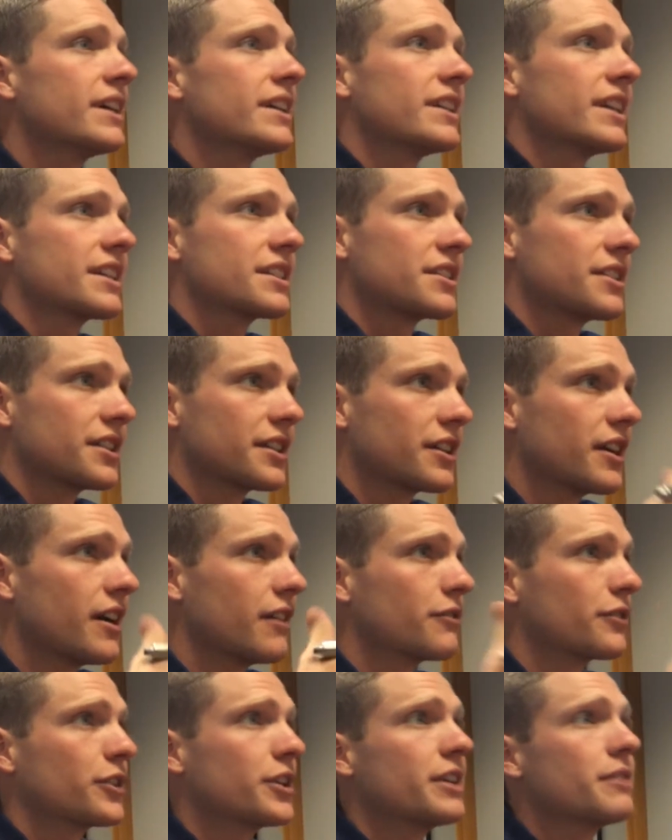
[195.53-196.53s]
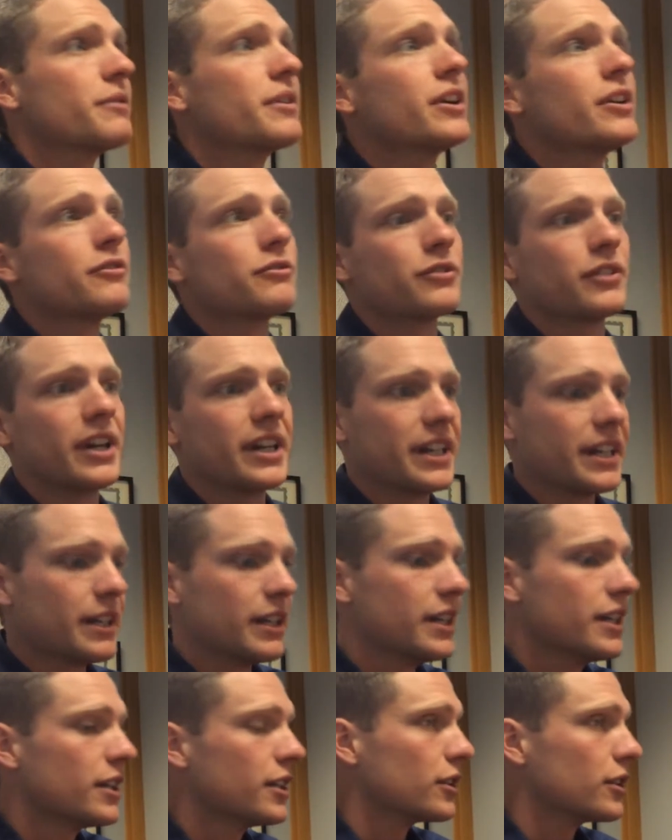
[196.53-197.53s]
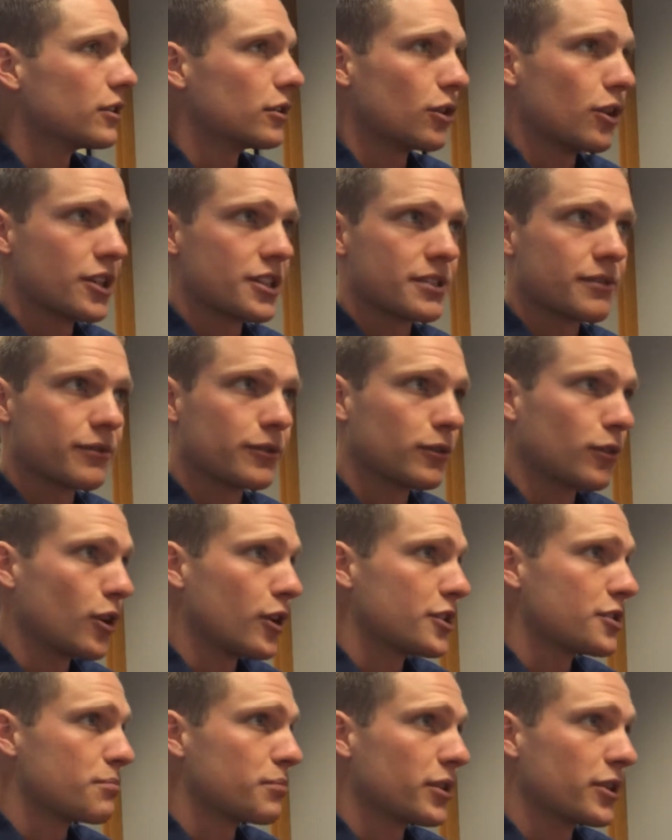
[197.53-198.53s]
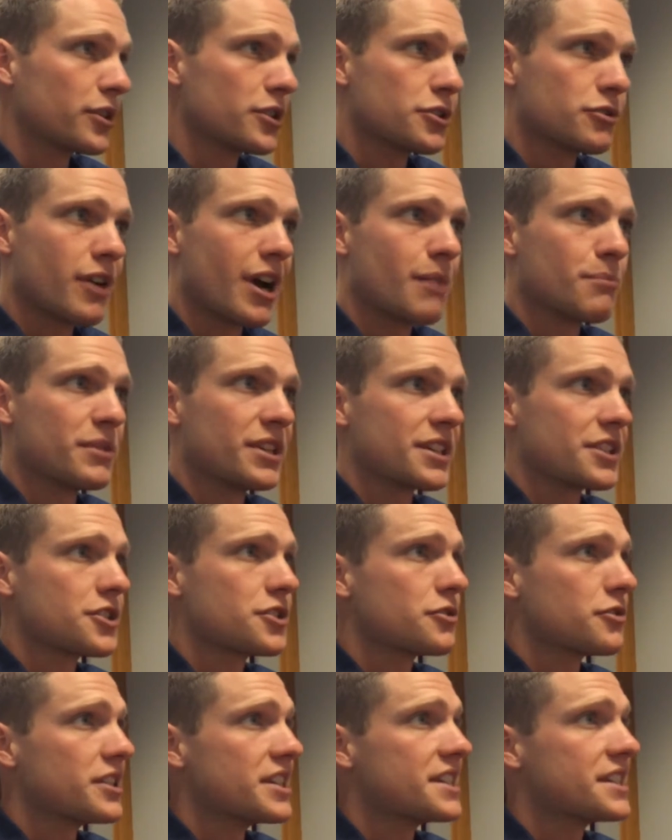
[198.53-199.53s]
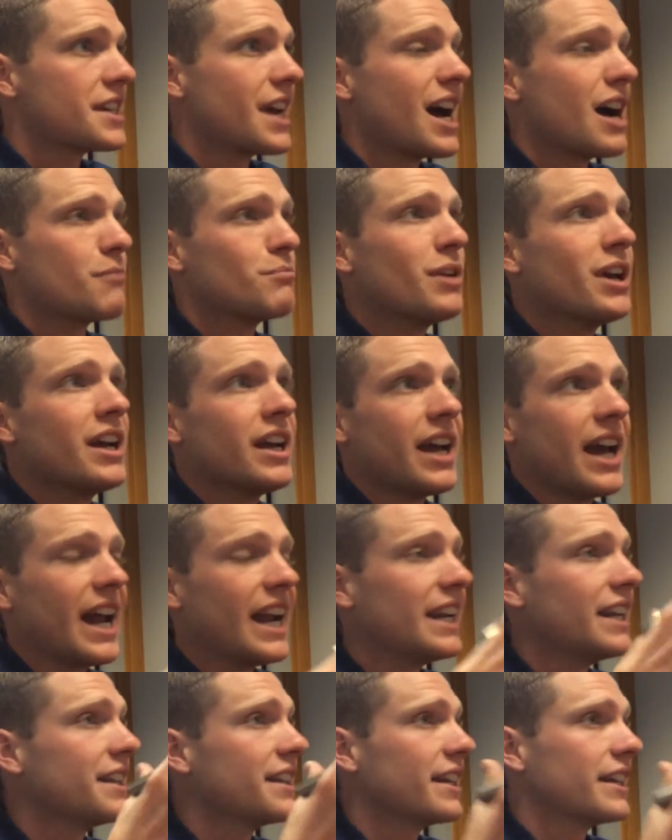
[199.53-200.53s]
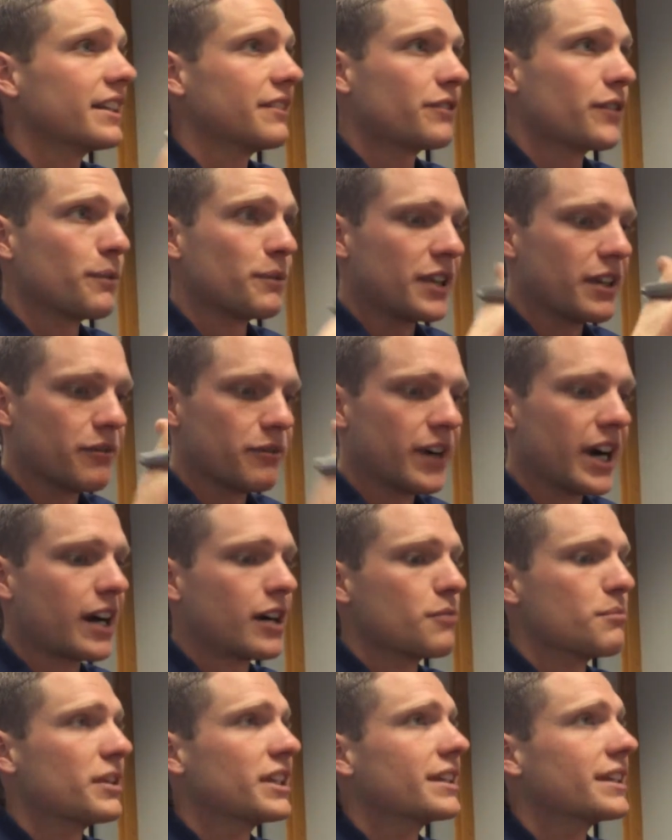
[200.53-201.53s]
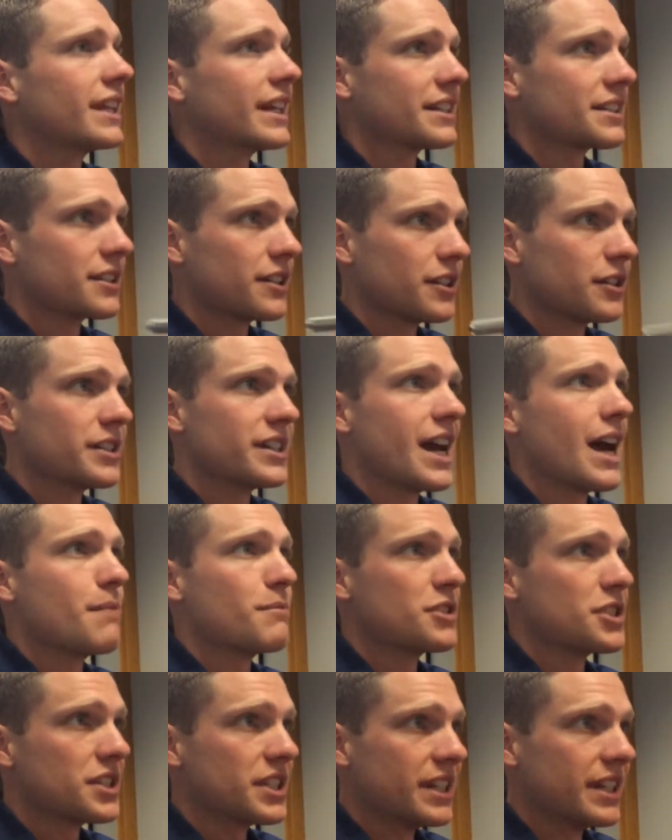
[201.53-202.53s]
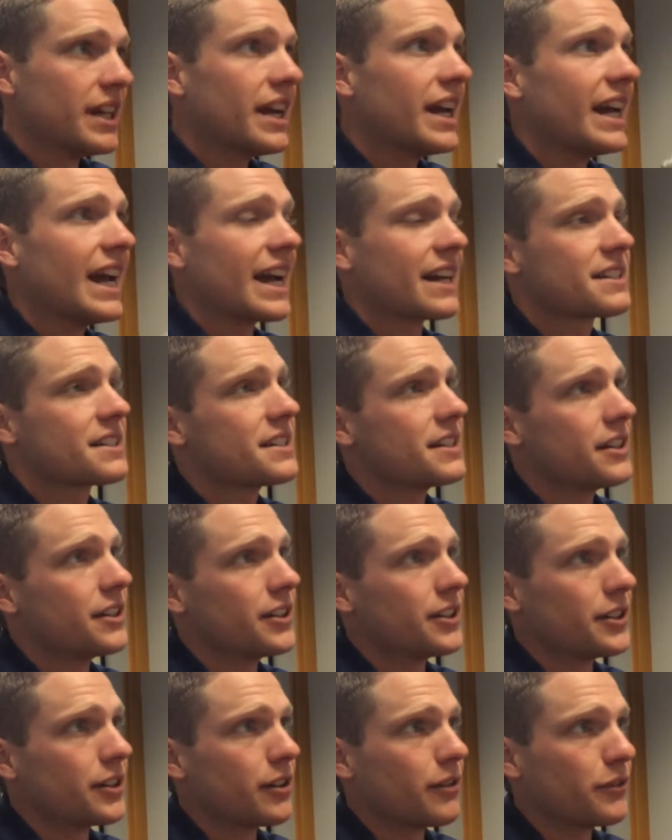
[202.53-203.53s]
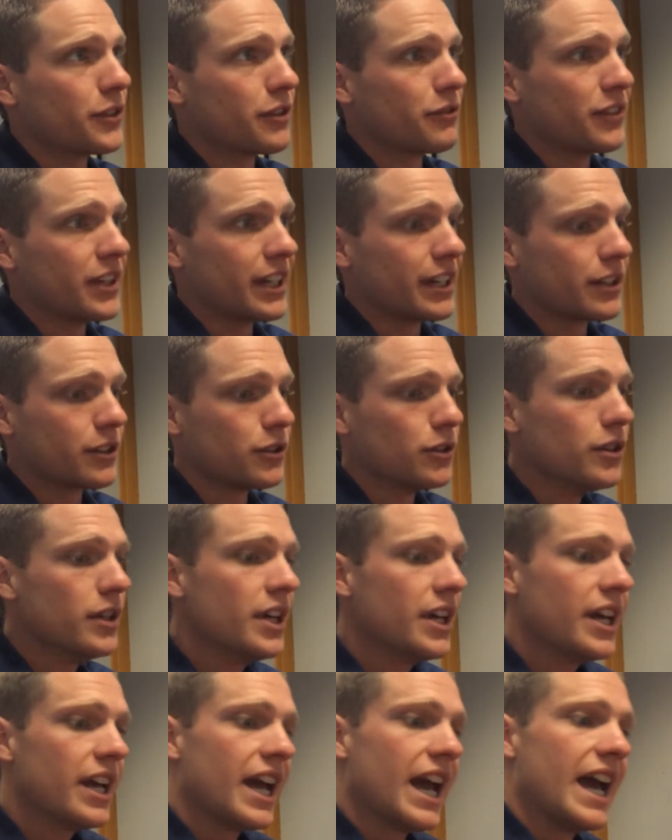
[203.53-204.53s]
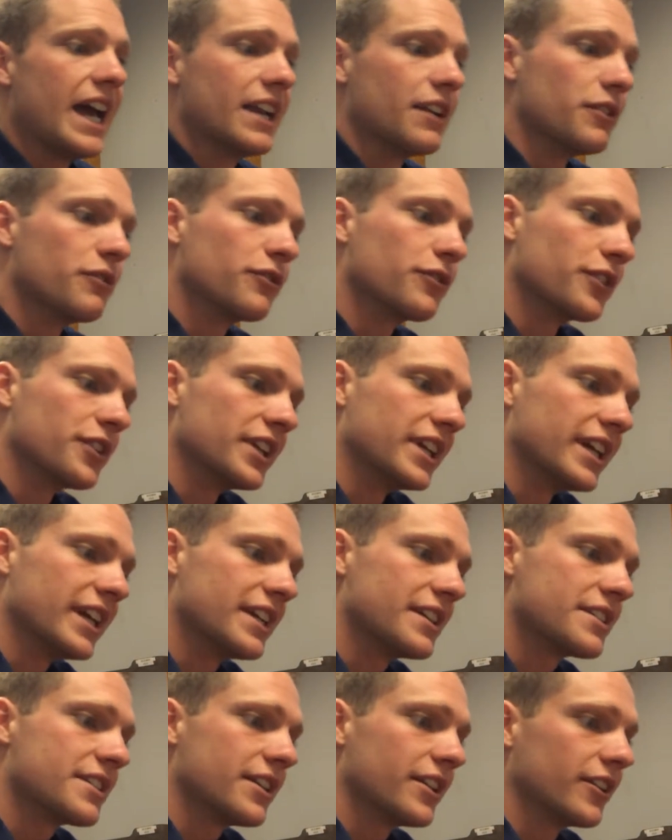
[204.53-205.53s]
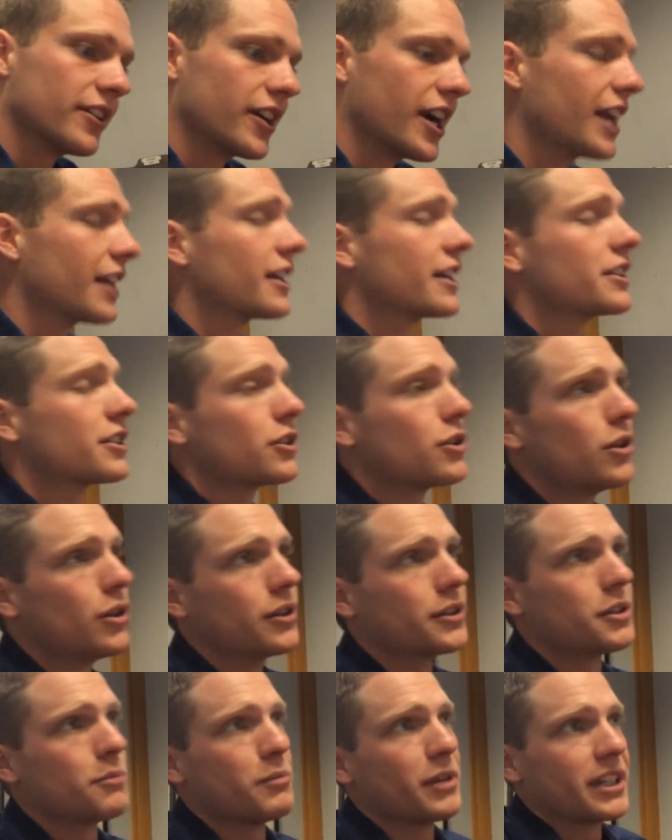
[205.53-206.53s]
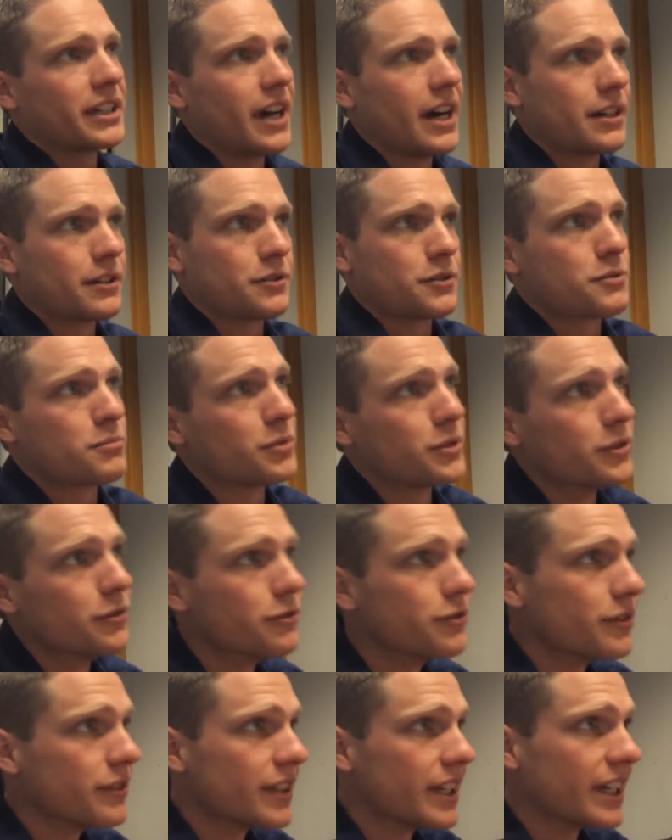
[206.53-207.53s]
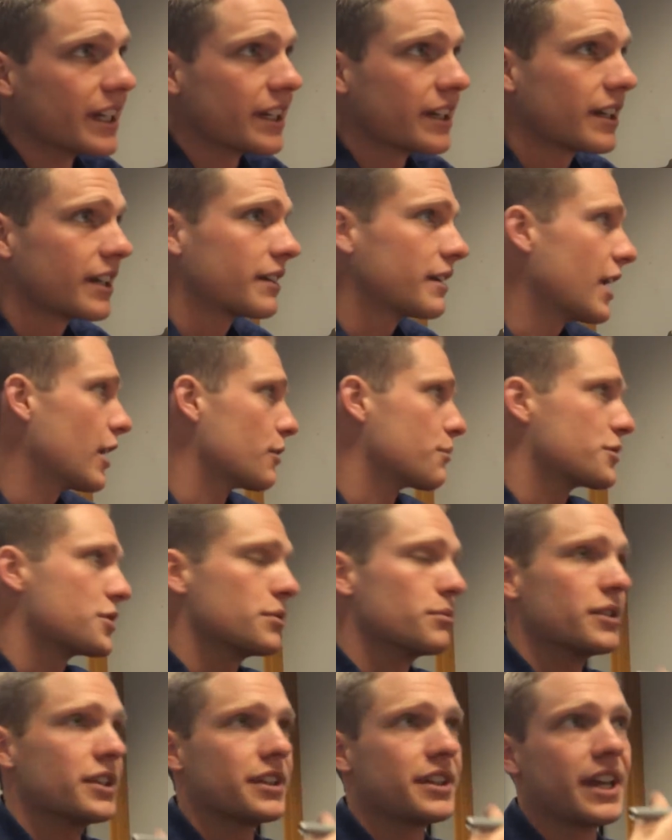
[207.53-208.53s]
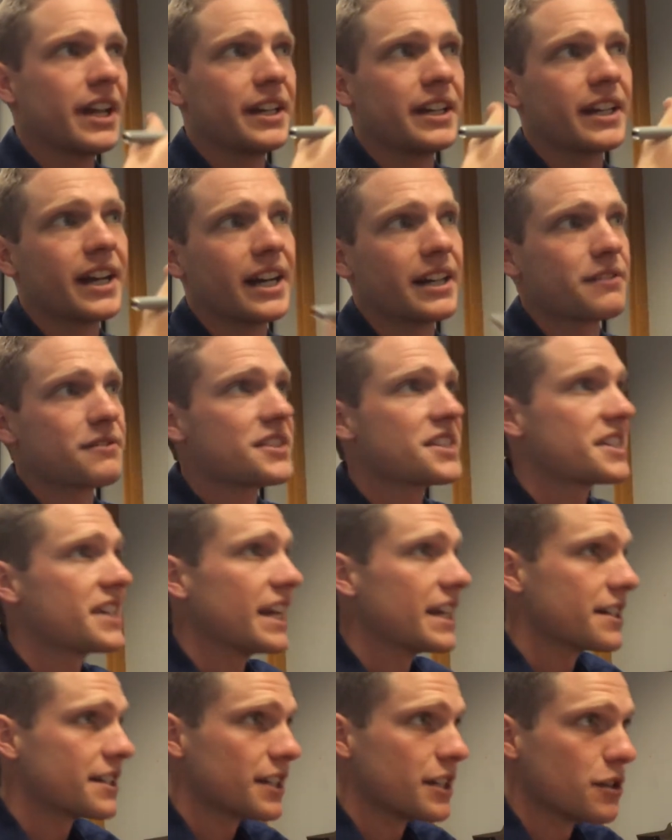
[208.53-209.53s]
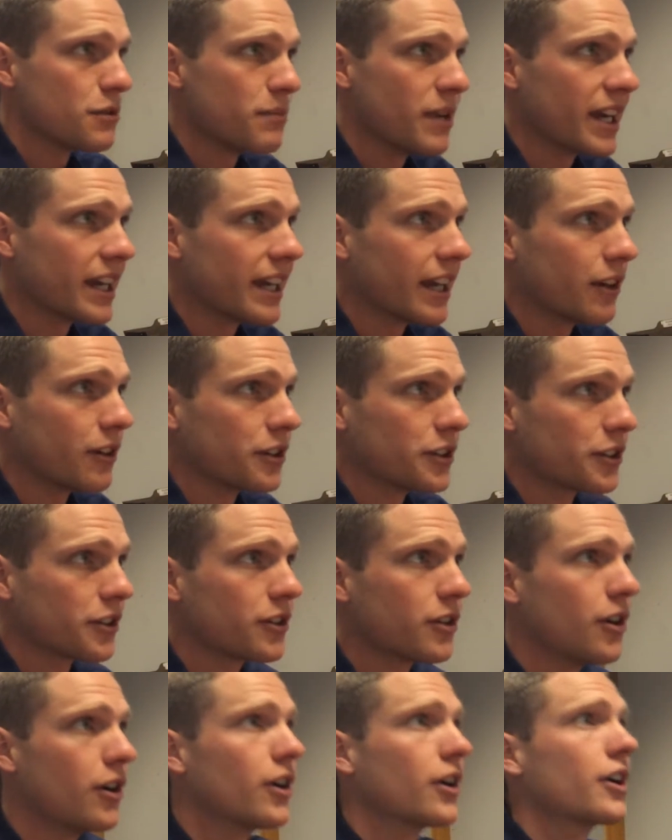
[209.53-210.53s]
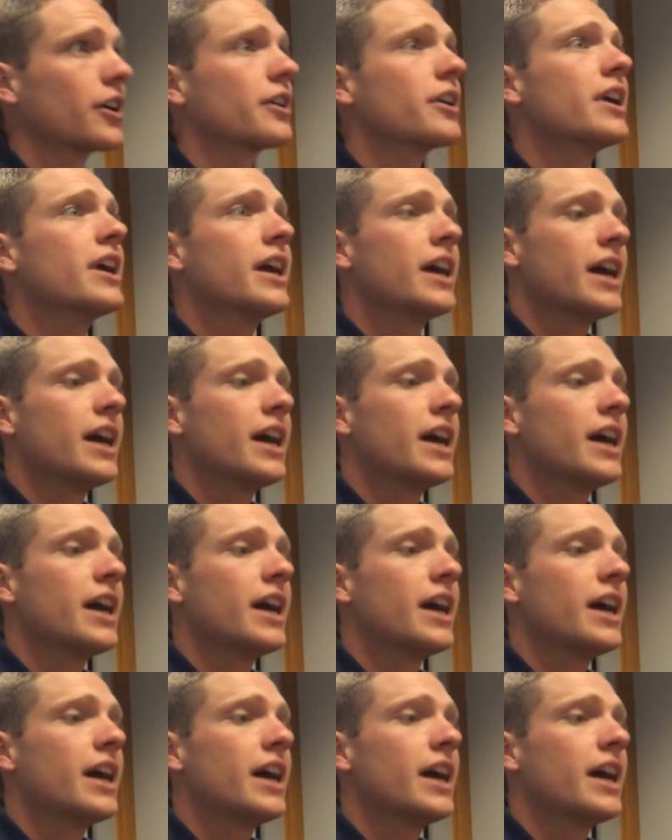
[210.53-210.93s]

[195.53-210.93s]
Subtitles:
That's going to cover it for any loss of gloss, bird droppings, tree sap, anything from the environment that's going to damage the exterior of your vehicle. And for the interior, I like to call it the McDonald's proof. It helps you with any kind of stains that you may get on your car.